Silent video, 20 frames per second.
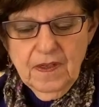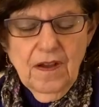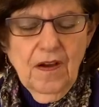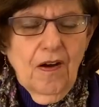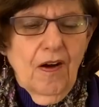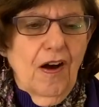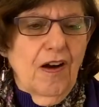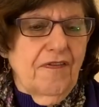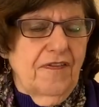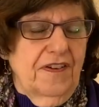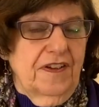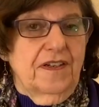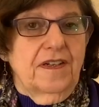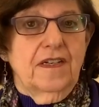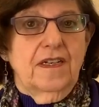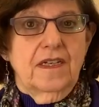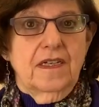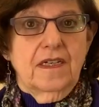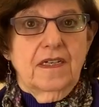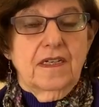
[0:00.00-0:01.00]
Often,
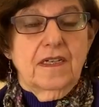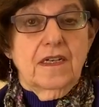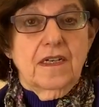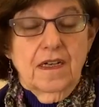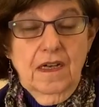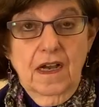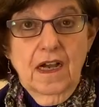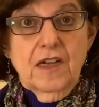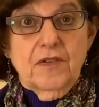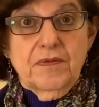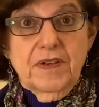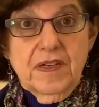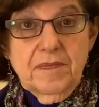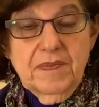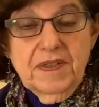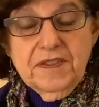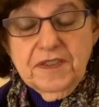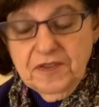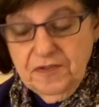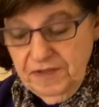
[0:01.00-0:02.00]
I read
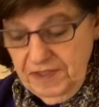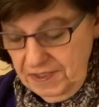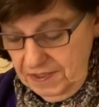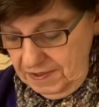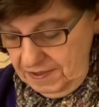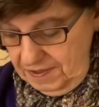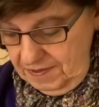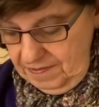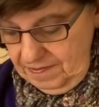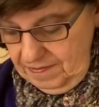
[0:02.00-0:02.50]
mysteries.